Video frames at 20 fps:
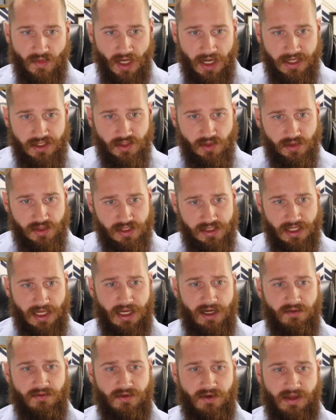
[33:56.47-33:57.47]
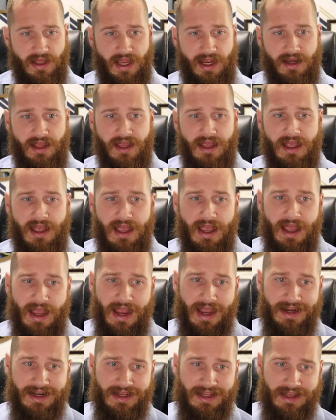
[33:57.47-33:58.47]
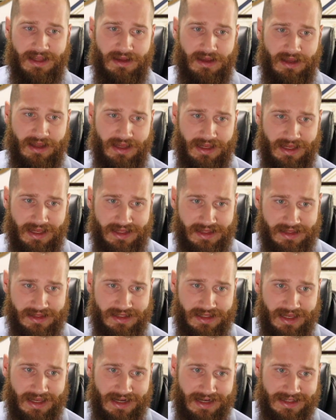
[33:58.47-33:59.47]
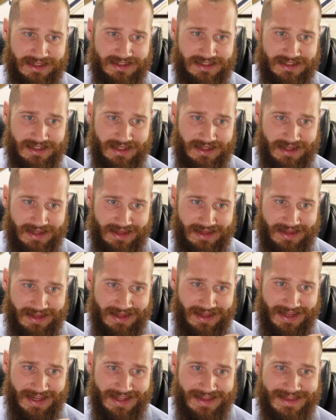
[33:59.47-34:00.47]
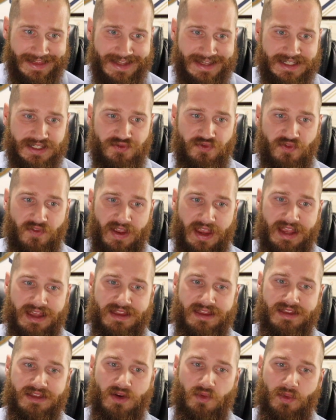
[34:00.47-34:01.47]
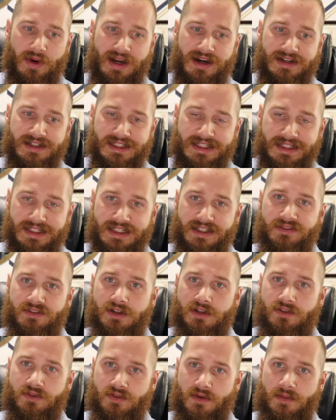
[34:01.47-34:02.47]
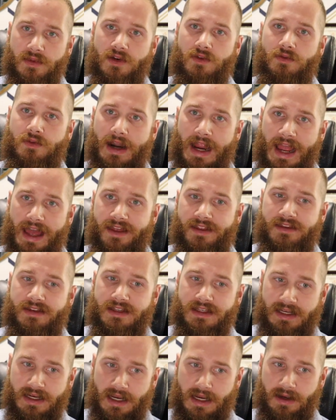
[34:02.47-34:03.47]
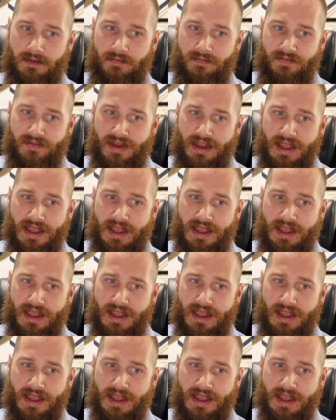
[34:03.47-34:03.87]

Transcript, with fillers: And so stand for that. And in, it is in this faith that we are delivered from the wrath to come.